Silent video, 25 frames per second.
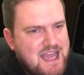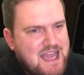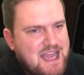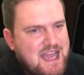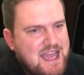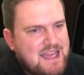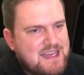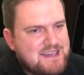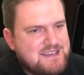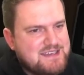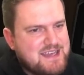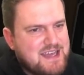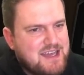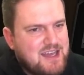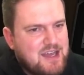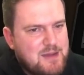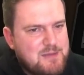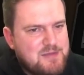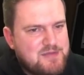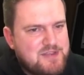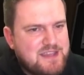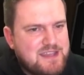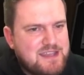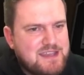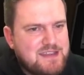And I'm
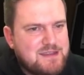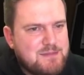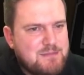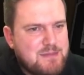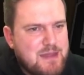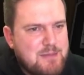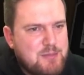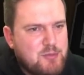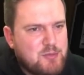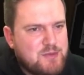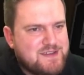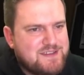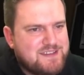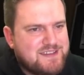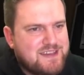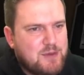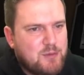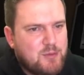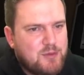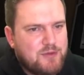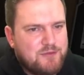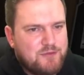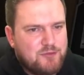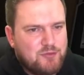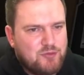thinking that maybe we'll just get
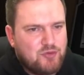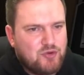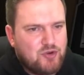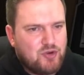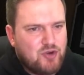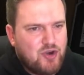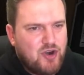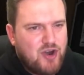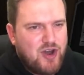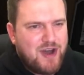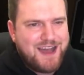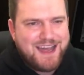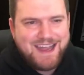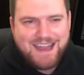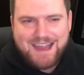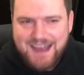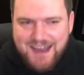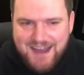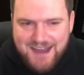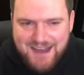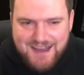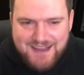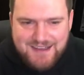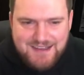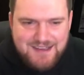rid of
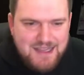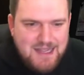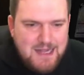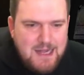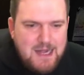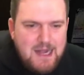Raihan.